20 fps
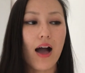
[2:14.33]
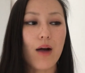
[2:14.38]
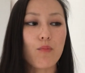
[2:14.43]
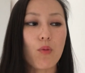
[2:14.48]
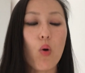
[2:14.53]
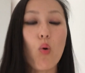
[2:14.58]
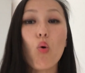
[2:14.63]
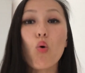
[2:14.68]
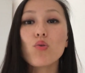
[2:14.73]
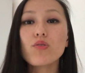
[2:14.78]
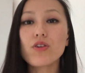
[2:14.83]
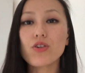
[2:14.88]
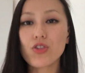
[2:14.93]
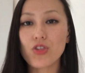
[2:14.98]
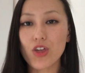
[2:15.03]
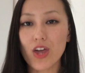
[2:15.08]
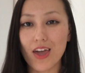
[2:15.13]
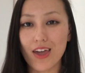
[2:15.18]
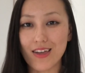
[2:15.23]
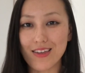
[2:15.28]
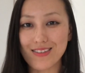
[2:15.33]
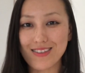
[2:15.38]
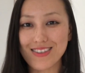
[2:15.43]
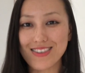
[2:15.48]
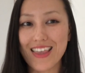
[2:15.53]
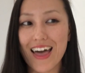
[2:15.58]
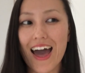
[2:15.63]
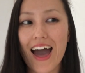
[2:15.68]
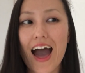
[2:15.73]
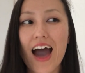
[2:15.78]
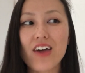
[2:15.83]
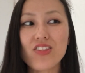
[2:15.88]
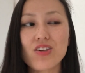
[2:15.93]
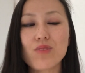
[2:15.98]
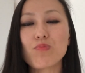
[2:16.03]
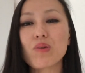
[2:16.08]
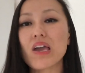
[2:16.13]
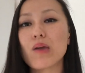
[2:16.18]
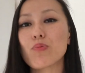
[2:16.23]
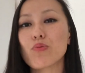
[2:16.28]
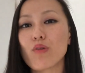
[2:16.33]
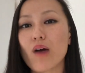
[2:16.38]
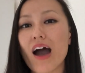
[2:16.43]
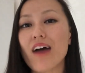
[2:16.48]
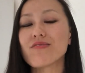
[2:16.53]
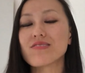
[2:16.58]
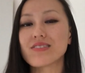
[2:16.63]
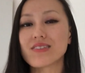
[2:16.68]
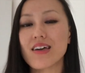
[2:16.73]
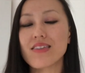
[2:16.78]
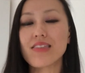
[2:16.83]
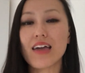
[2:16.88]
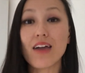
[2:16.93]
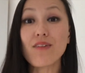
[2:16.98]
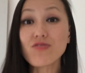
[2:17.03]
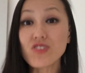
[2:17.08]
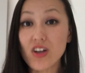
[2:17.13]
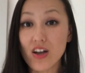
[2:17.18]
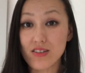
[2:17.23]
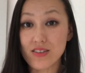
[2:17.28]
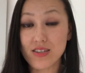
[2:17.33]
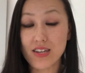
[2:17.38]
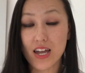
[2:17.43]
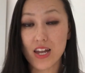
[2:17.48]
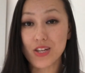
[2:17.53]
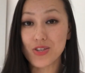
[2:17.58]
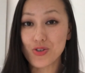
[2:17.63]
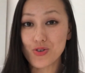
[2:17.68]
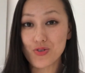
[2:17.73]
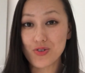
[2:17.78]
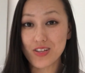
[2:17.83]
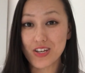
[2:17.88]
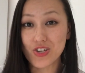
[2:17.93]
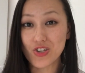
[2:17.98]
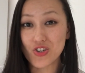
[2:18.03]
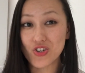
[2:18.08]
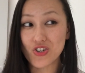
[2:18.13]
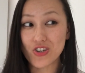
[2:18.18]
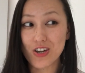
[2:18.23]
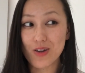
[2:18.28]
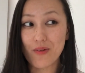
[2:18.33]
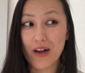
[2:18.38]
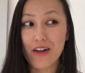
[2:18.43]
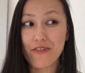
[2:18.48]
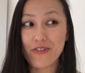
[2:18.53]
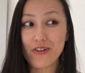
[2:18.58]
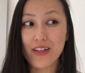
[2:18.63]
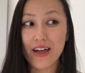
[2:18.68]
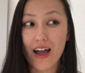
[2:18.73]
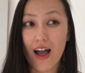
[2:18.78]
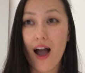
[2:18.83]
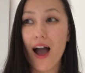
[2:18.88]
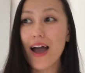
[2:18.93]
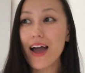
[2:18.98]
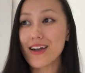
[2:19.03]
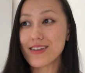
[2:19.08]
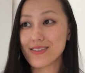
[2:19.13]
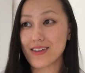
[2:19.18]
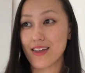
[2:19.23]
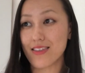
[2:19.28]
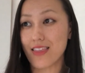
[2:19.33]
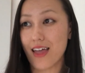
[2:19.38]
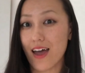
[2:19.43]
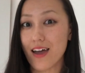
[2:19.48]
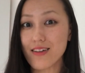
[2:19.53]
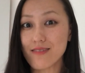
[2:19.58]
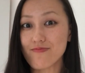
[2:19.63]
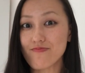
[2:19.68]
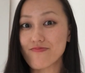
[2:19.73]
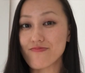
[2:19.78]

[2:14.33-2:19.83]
All the things that other people have said they've done to get into a relationship, I feel like I had done that.